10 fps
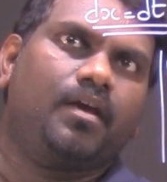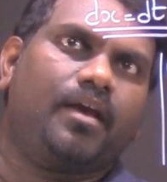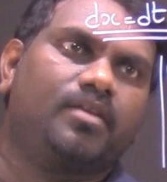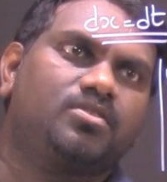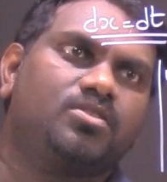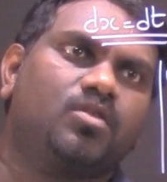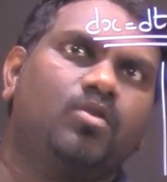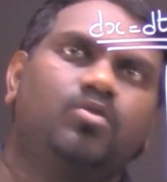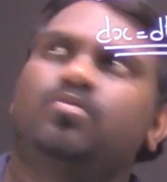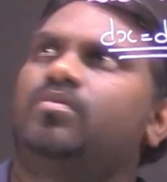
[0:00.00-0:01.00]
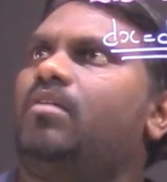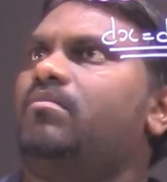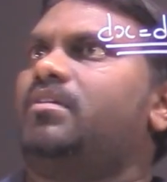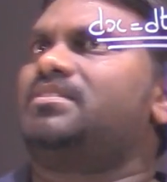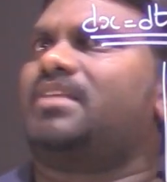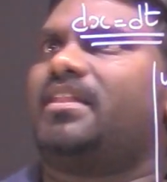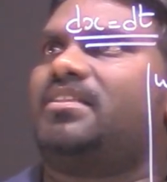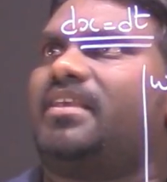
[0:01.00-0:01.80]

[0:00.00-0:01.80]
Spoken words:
x is equal to, now is there anything